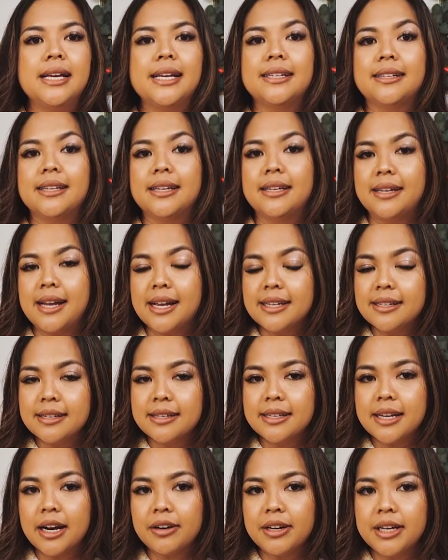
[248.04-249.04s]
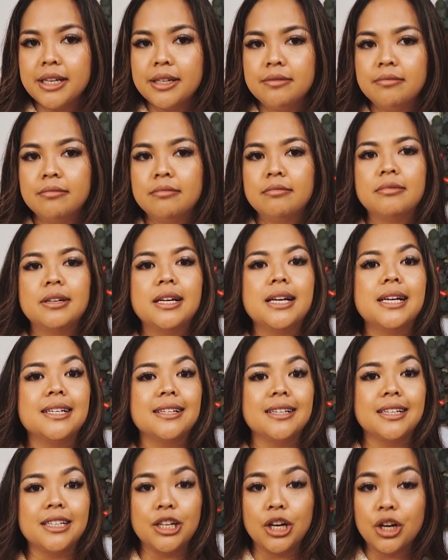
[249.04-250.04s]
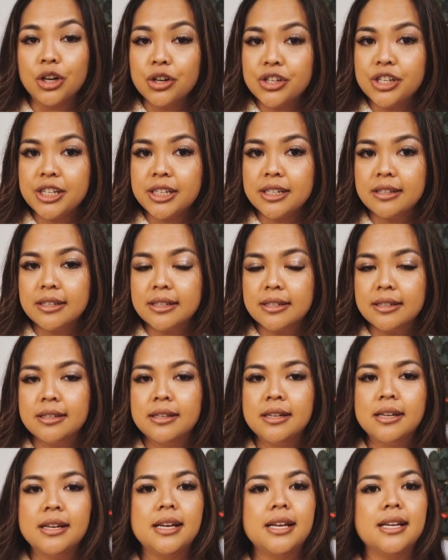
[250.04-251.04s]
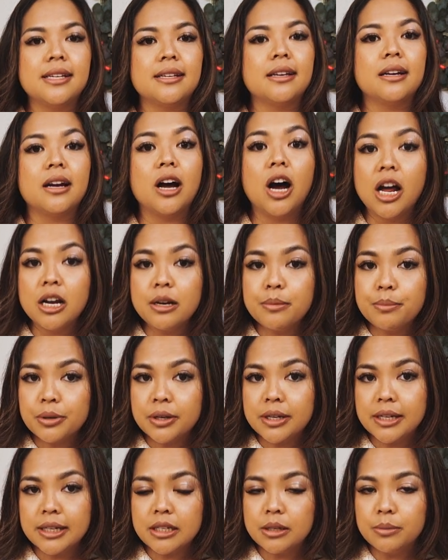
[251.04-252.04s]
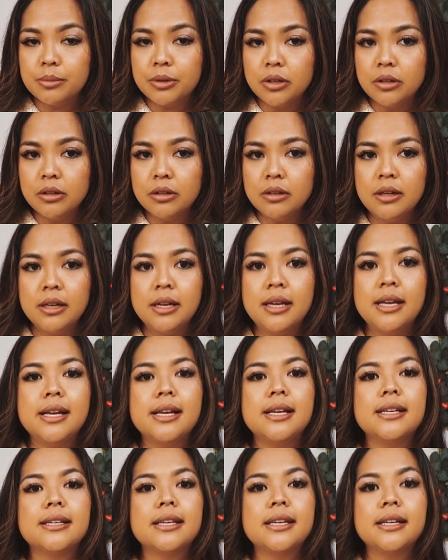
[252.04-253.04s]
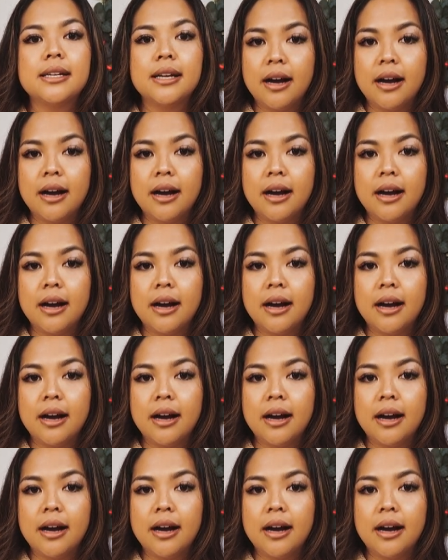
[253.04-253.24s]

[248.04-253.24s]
Is it necessary? Is it urgent? Is it unpredictable? Is it